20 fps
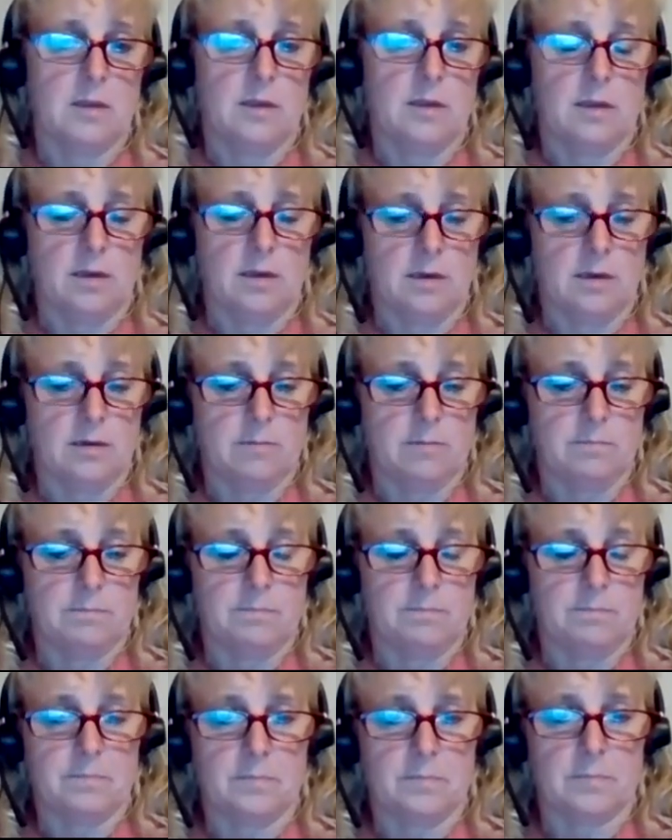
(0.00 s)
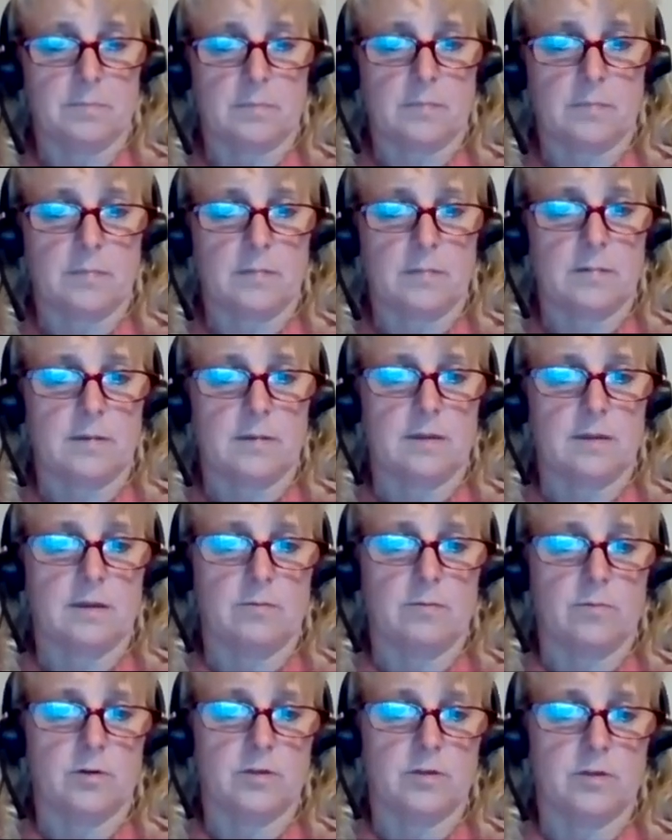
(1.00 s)
And
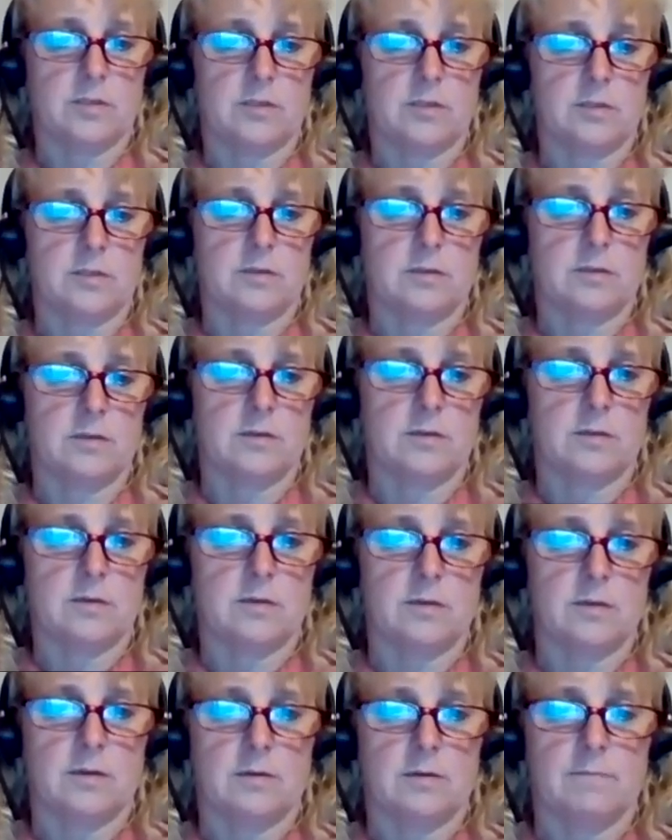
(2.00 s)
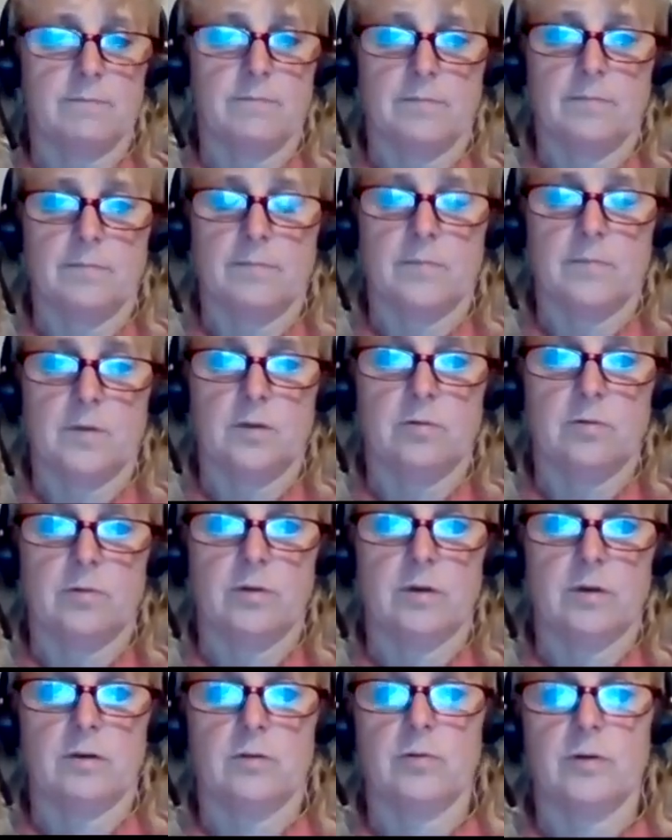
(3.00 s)
we're just
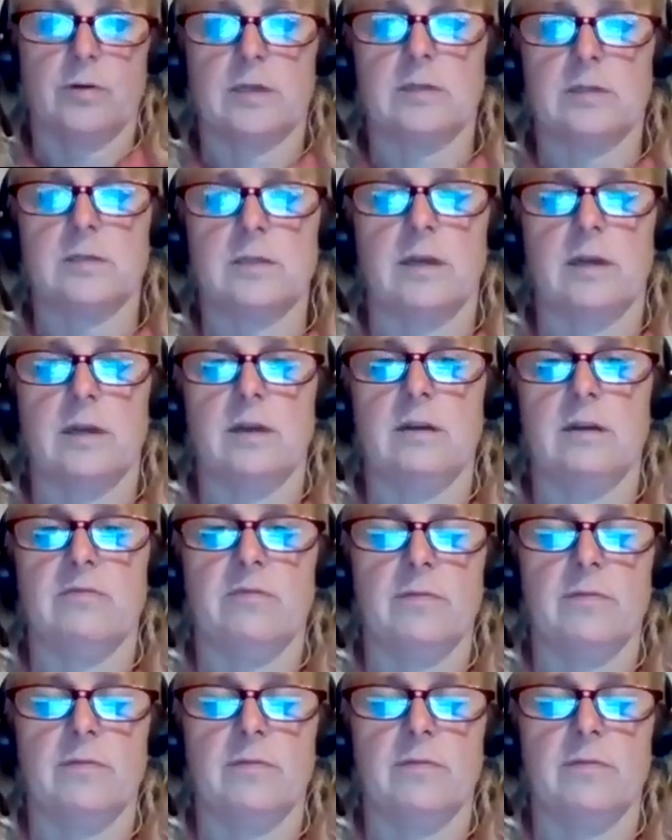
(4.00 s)
doing a quick save.